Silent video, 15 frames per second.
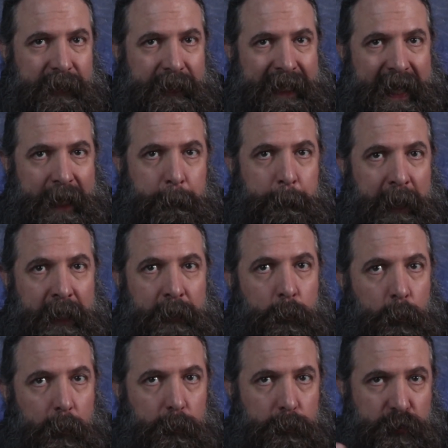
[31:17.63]
the campaign
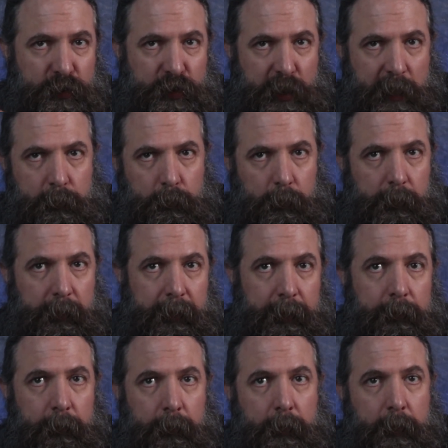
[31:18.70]
world
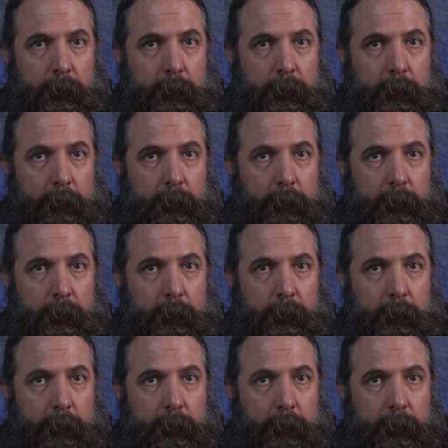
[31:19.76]
generally,